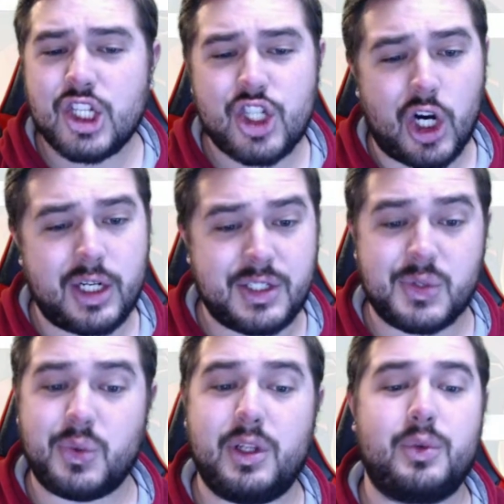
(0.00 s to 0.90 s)
Taunt
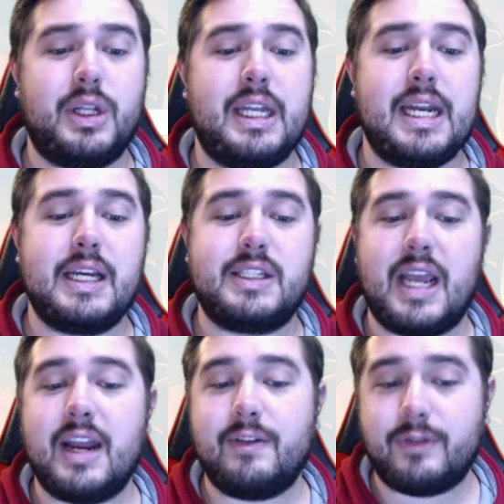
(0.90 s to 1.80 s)
is really nice,
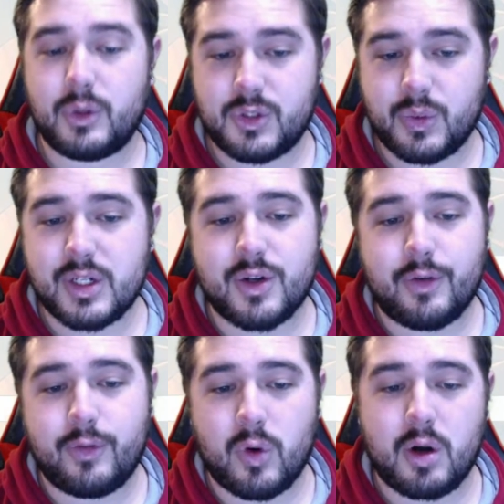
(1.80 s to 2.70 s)
and Volt Switch
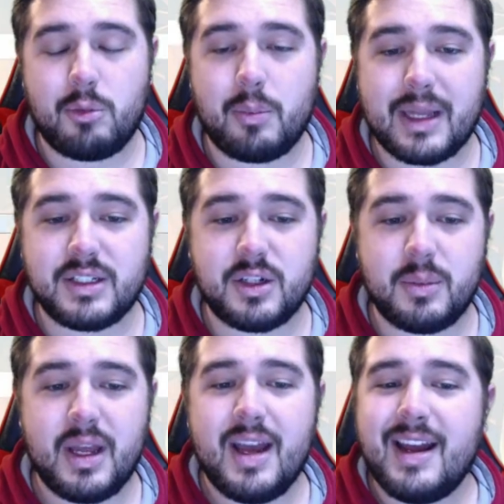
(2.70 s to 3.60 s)
for momentum.